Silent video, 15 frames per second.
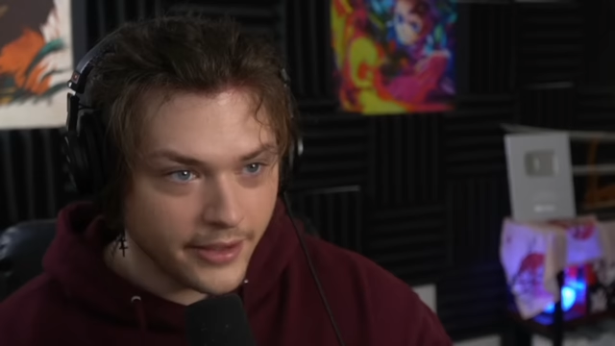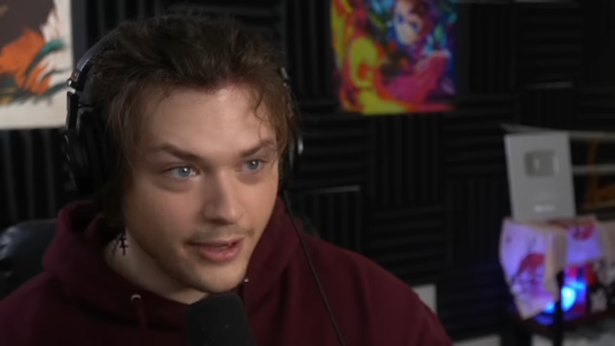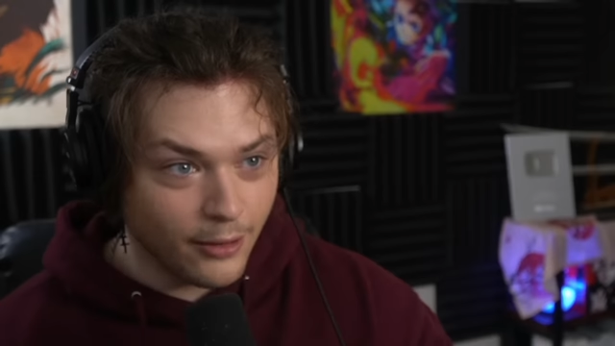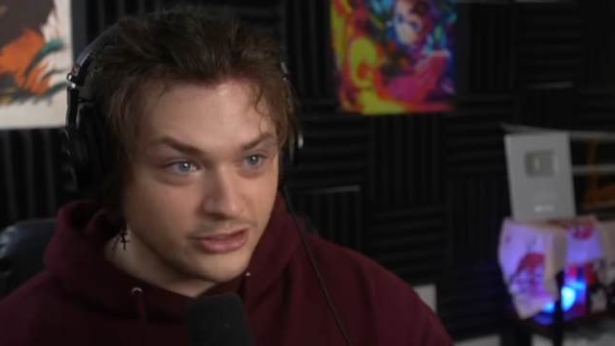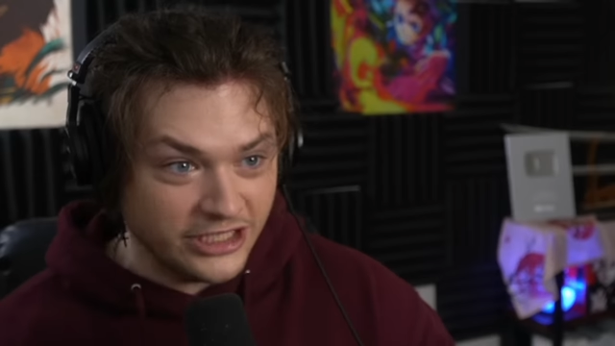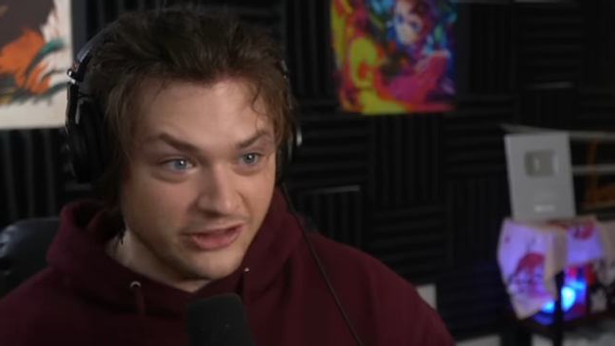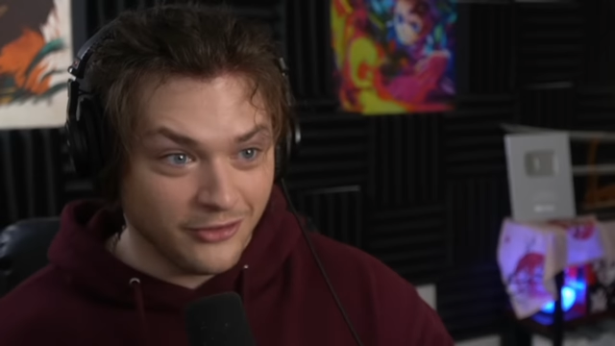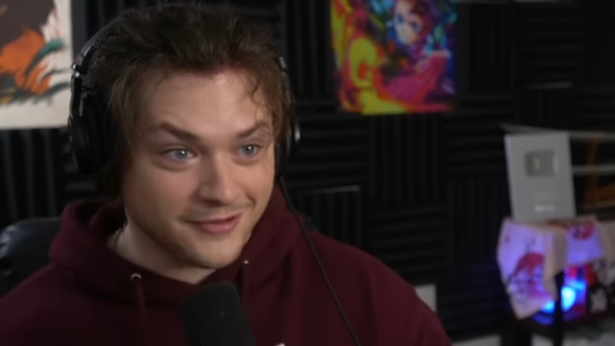You know,
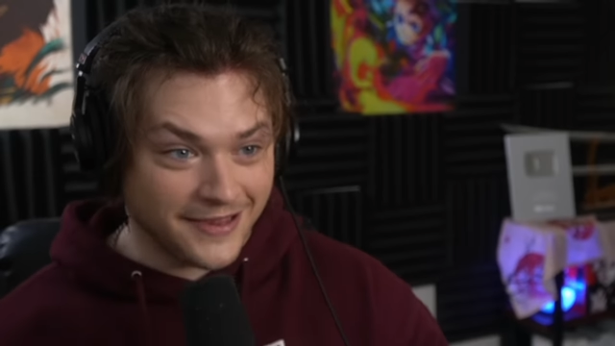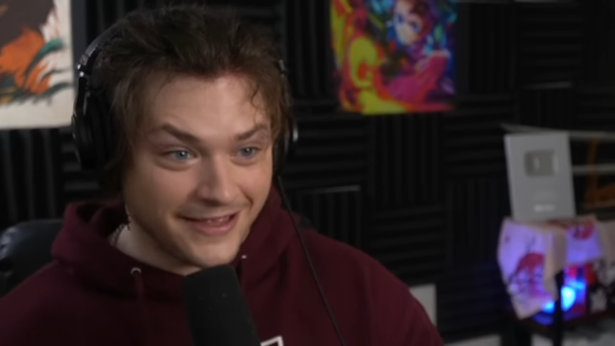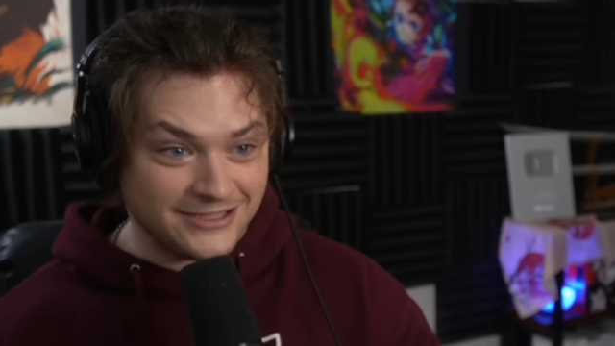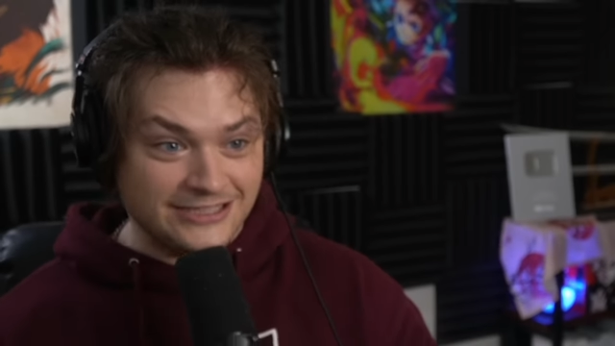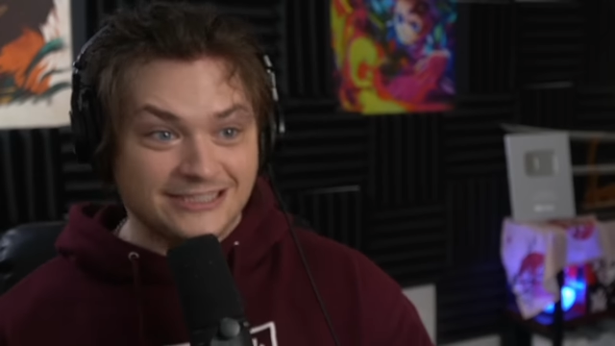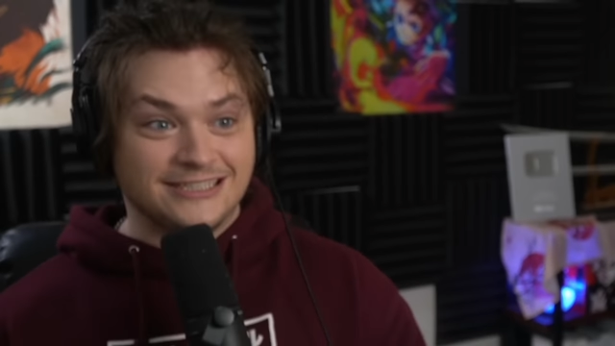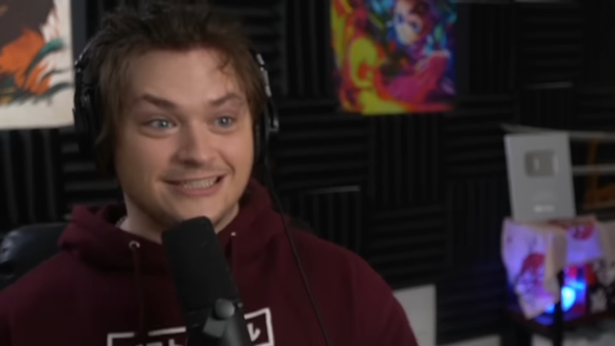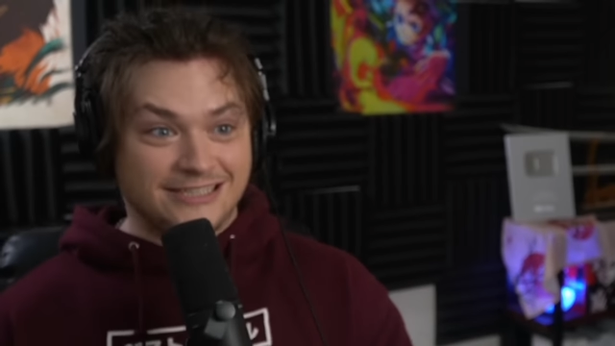he looks like he
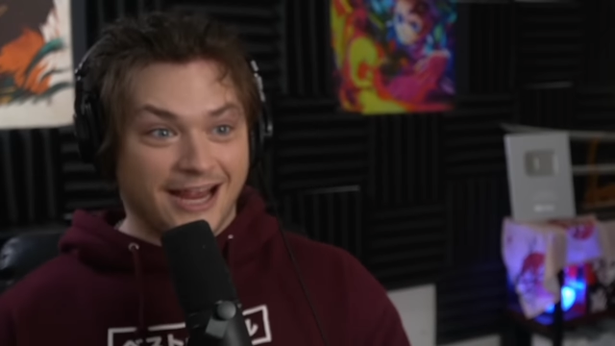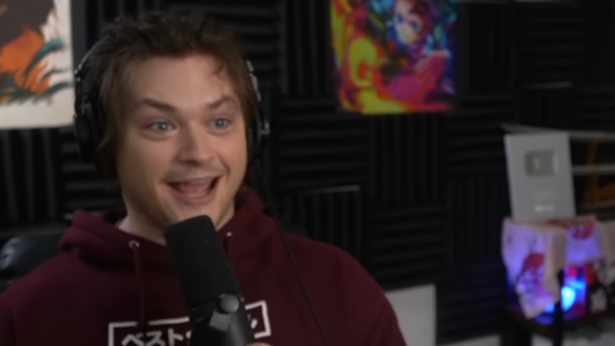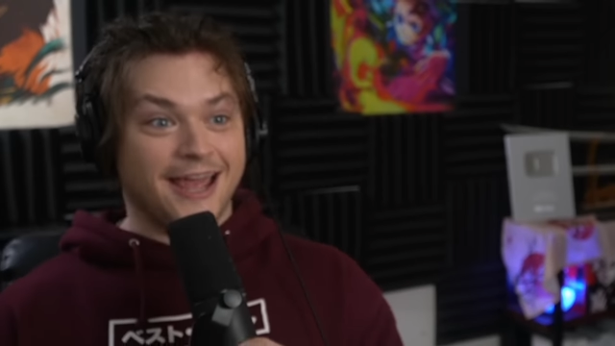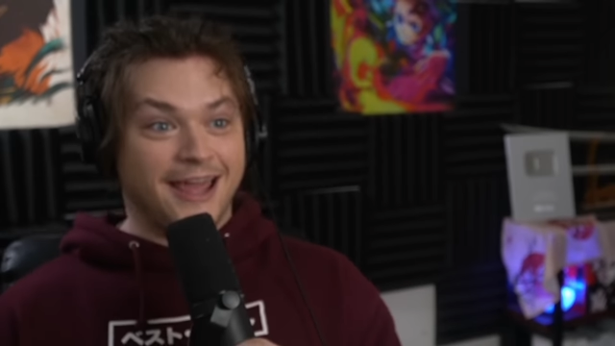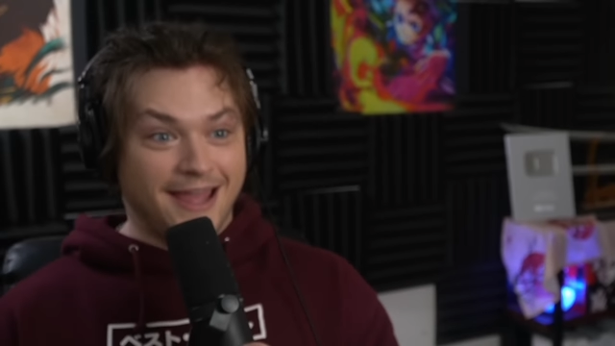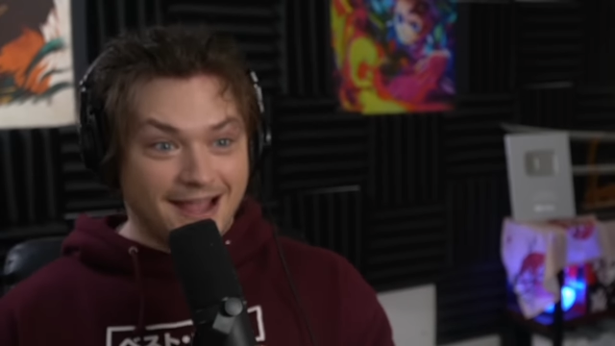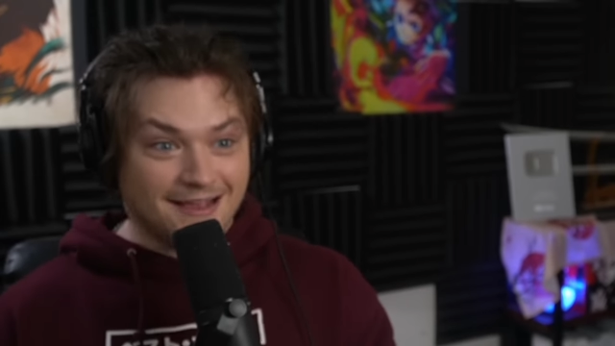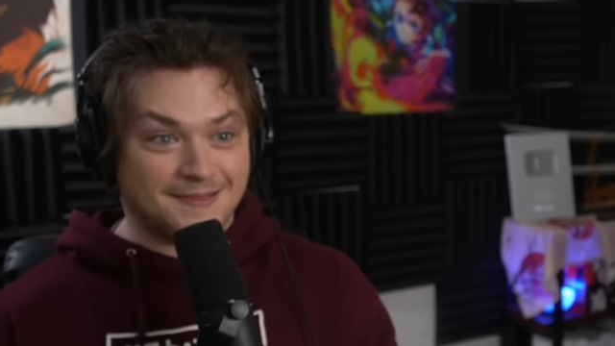just shit
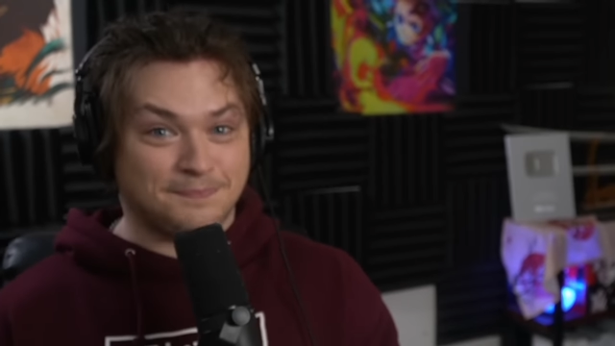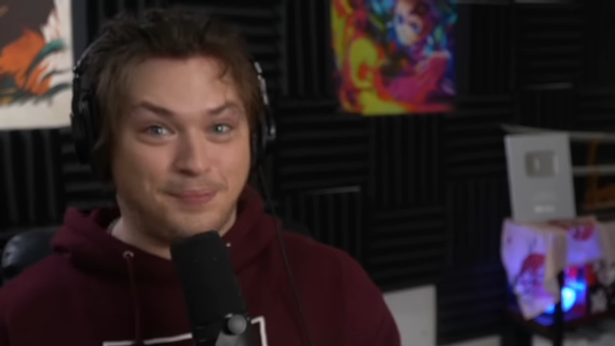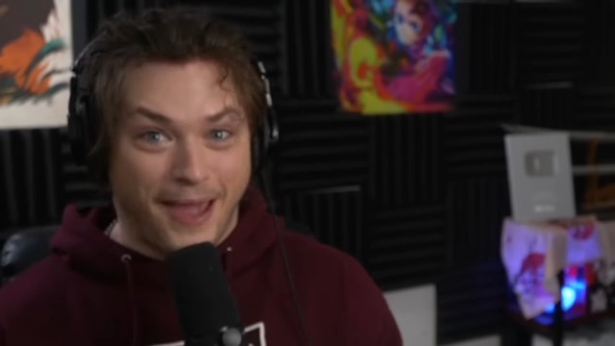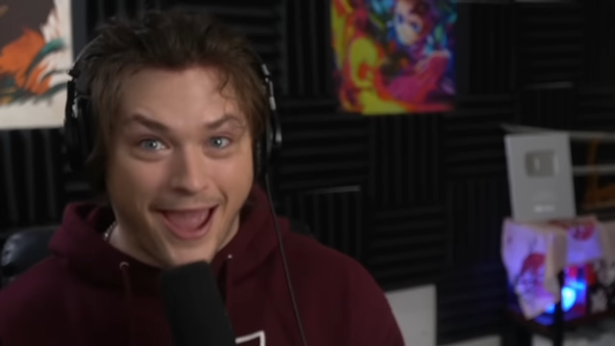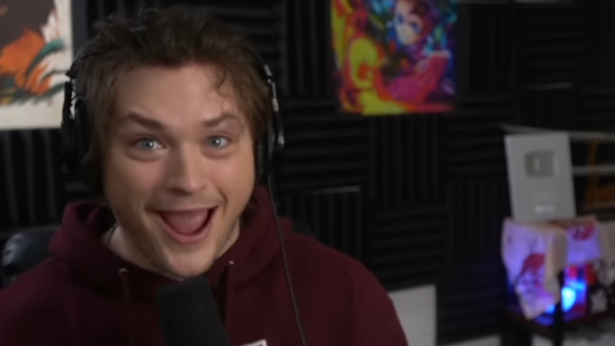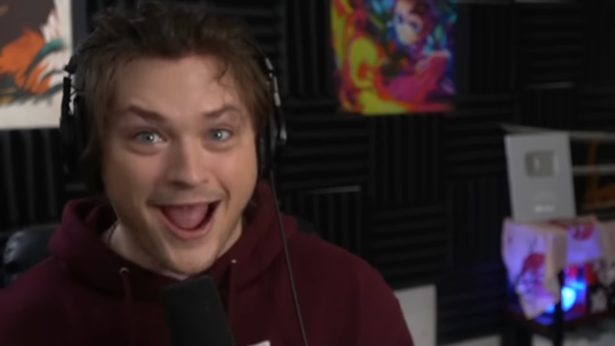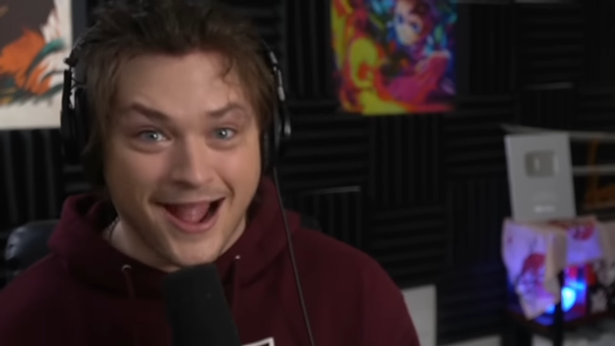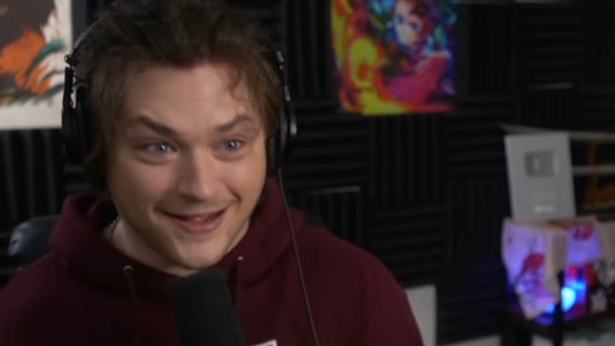his
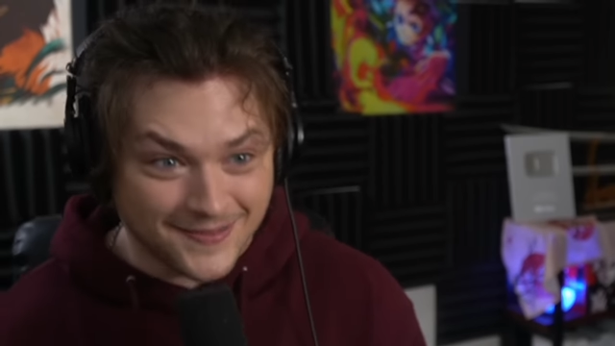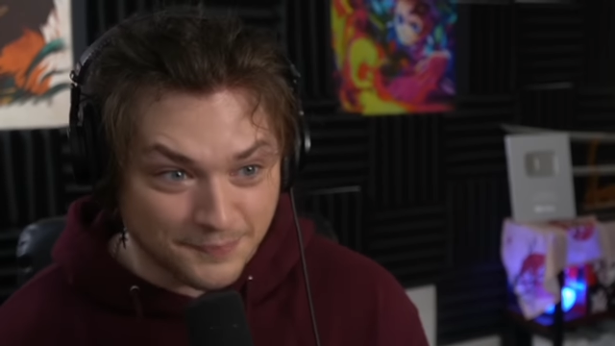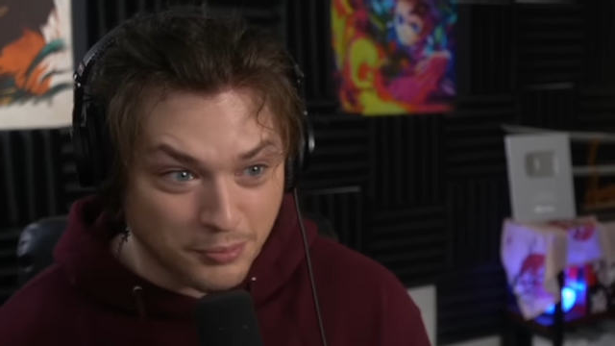pants,